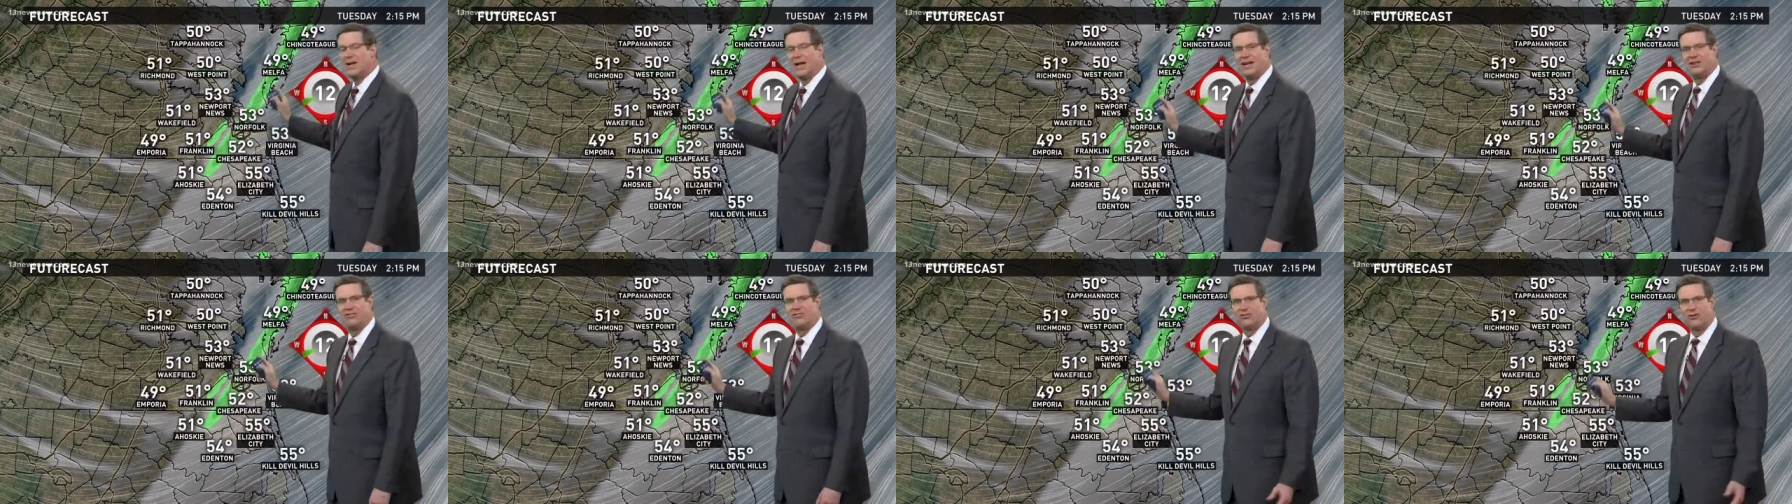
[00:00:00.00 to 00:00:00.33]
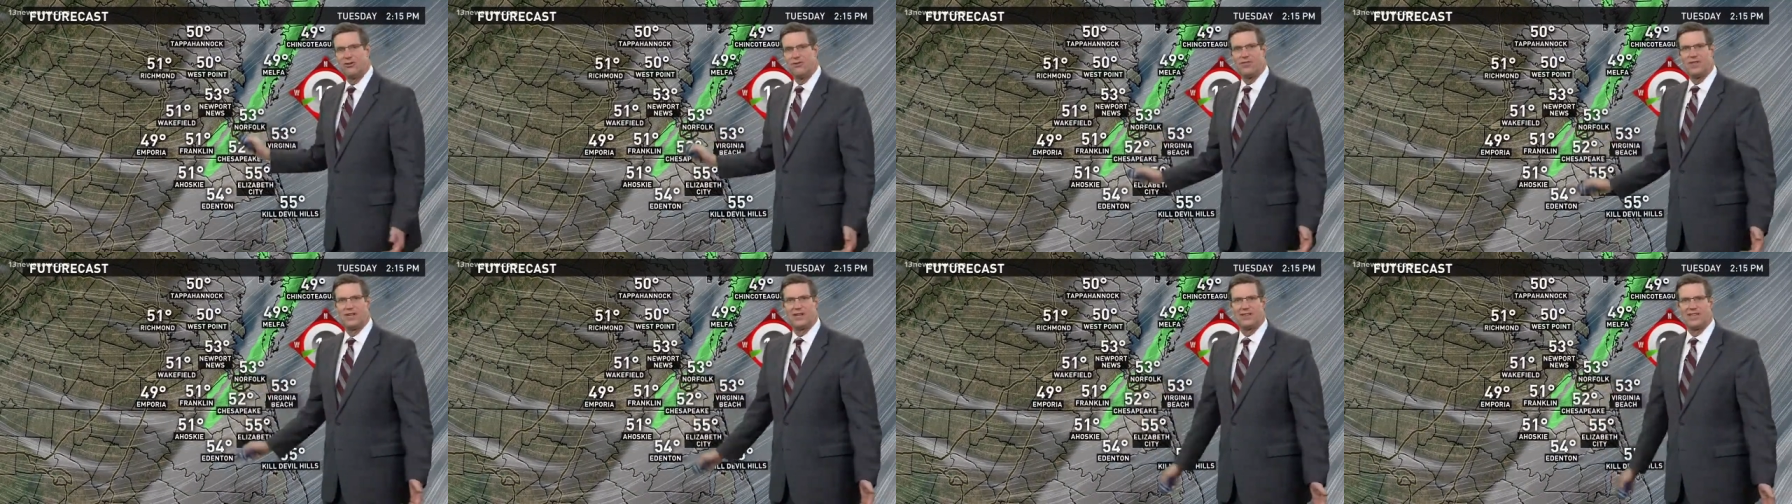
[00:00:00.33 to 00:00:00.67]
I
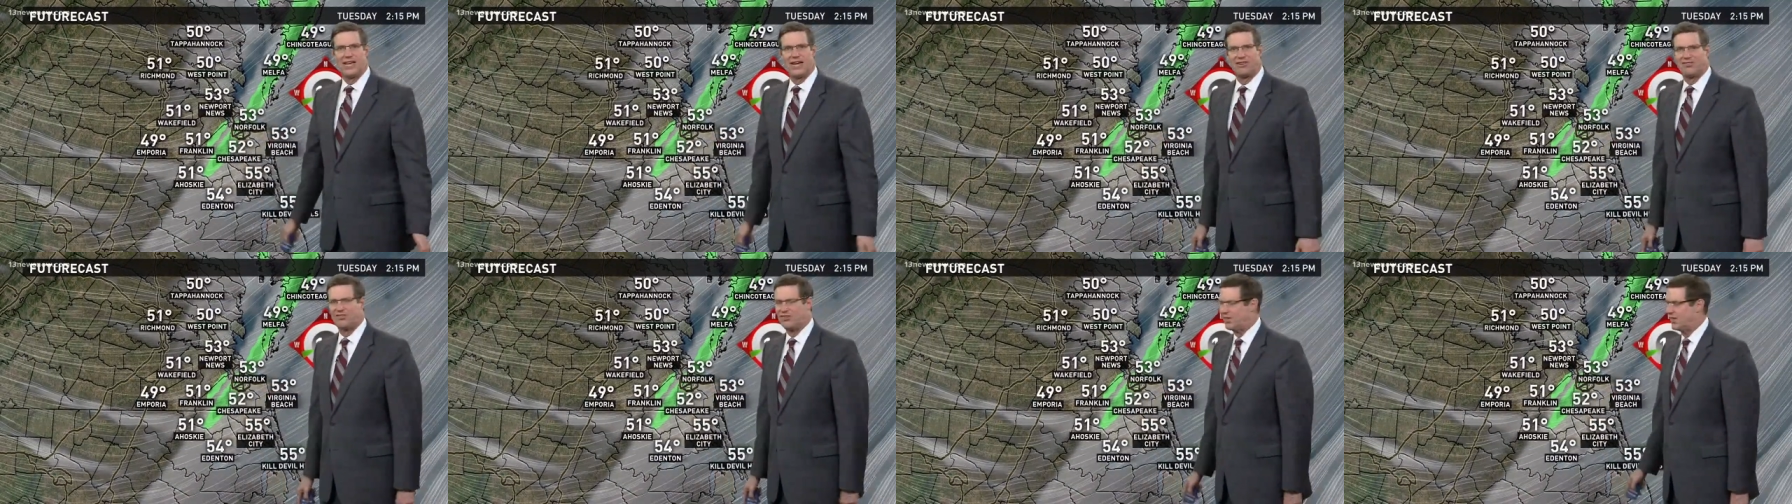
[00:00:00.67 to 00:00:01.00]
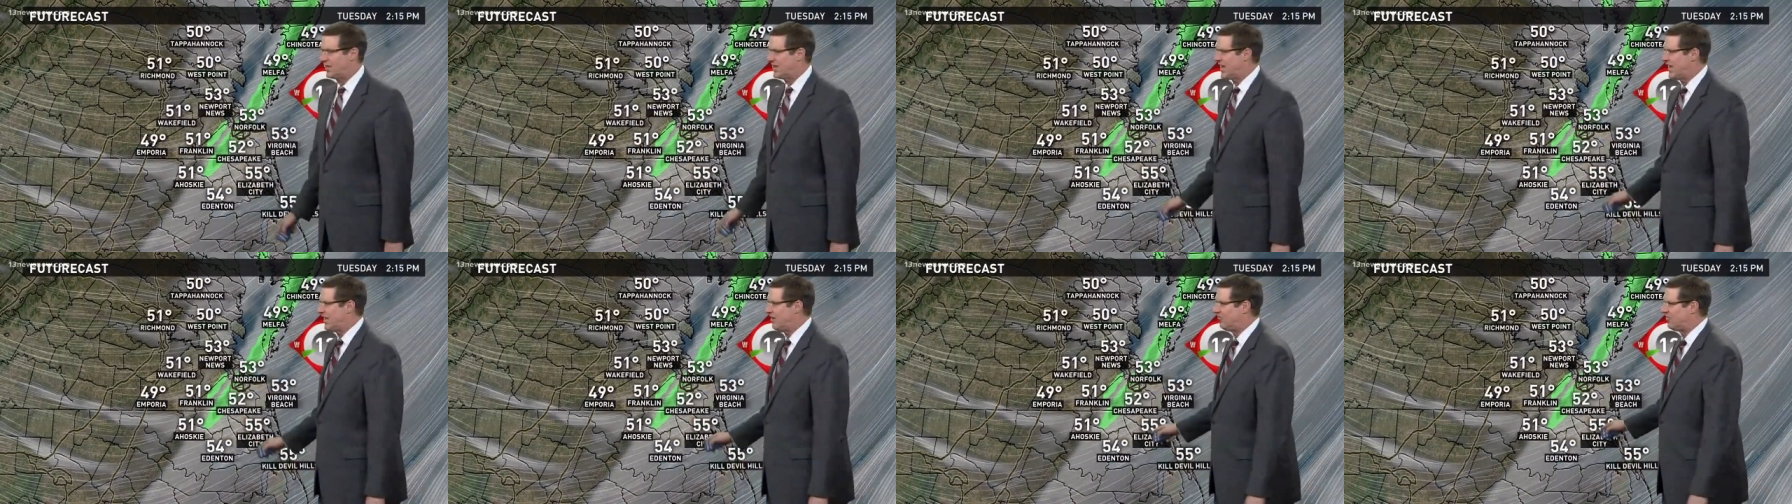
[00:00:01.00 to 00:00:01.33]
still think that's the
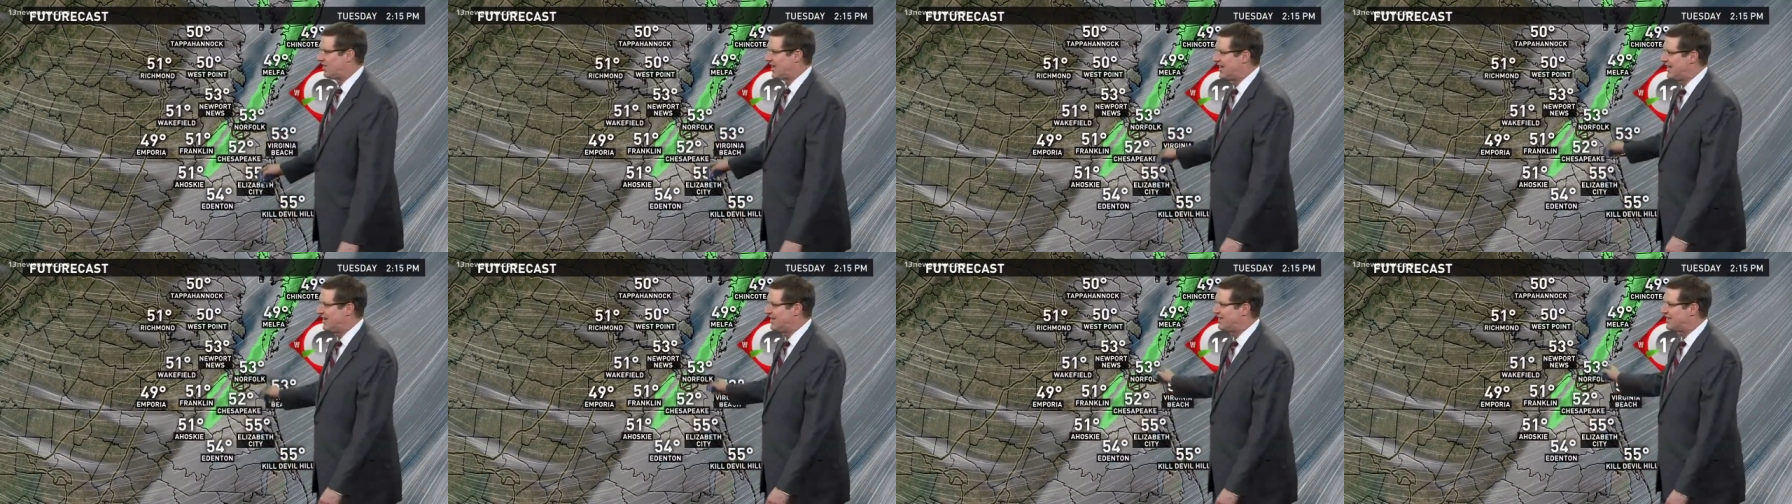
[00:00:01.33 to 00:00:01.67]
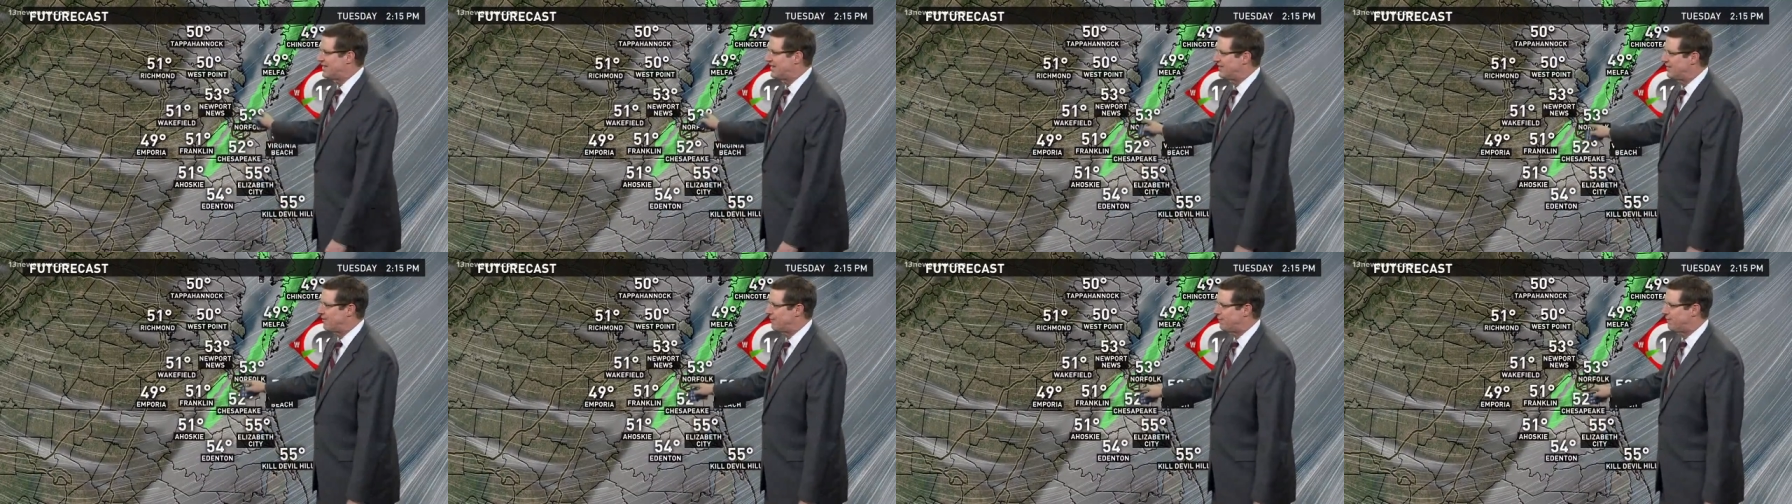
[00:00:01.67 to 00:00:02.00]
case.
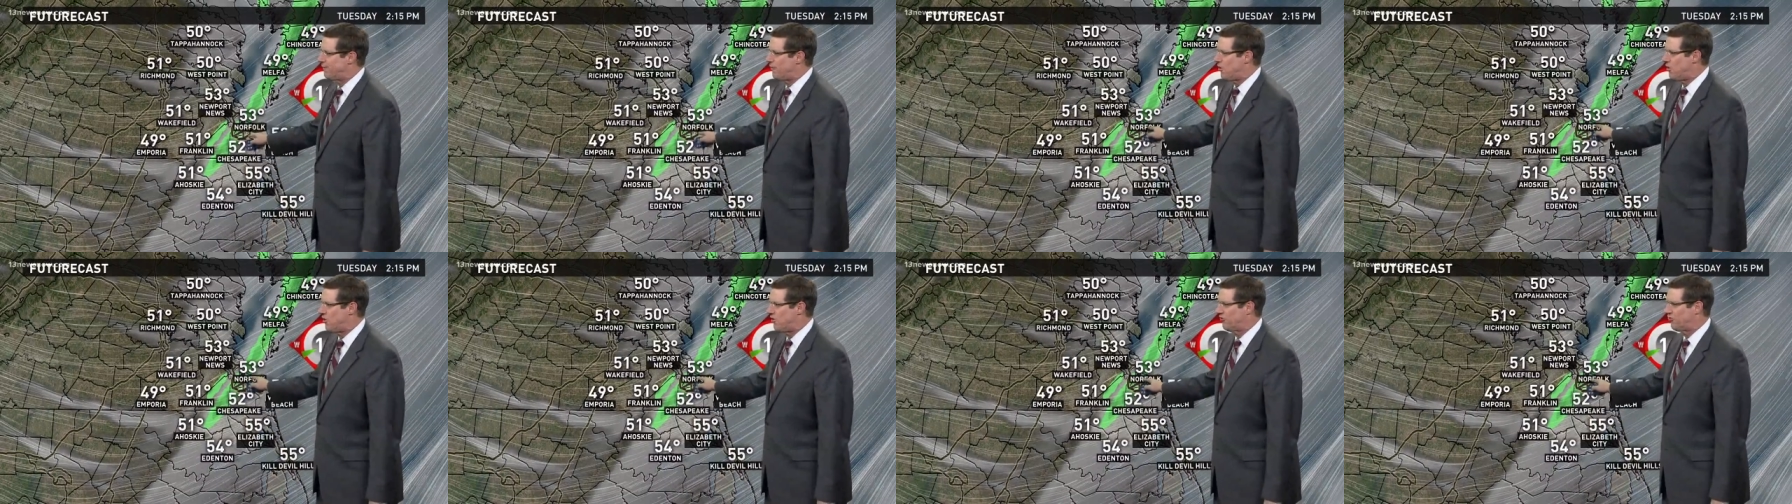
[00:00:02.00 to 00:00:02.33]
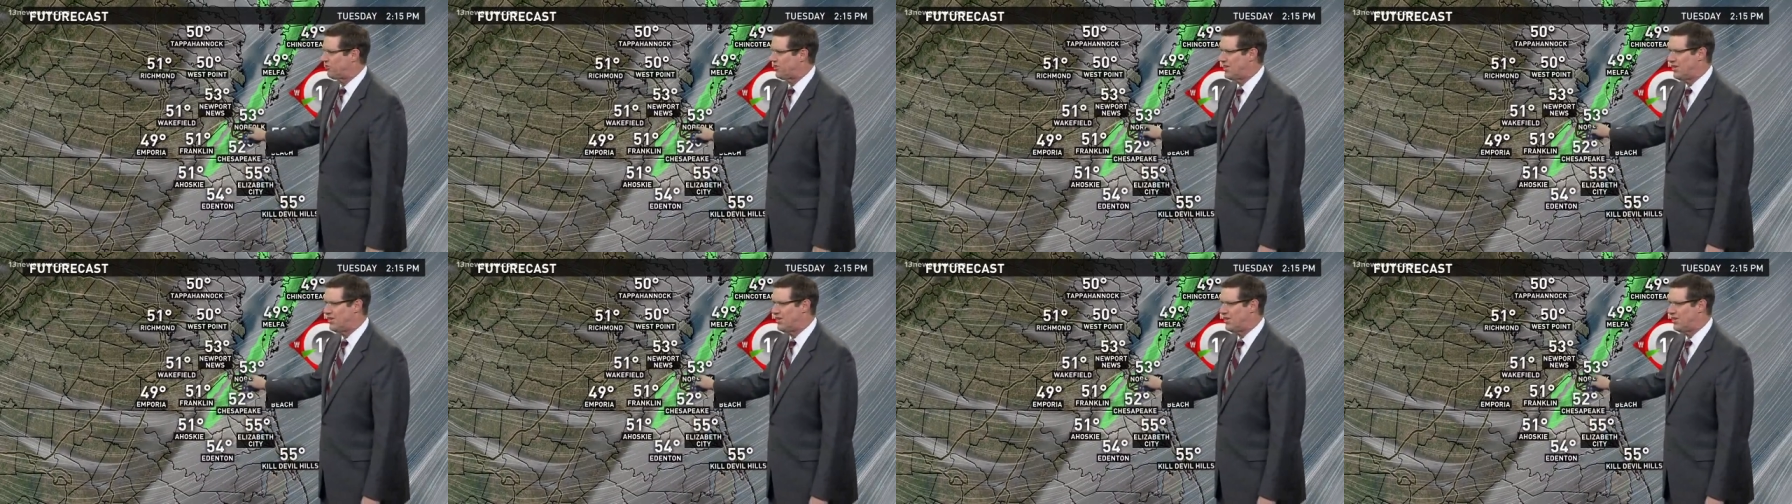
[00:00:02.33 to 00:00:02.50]
Anything that falls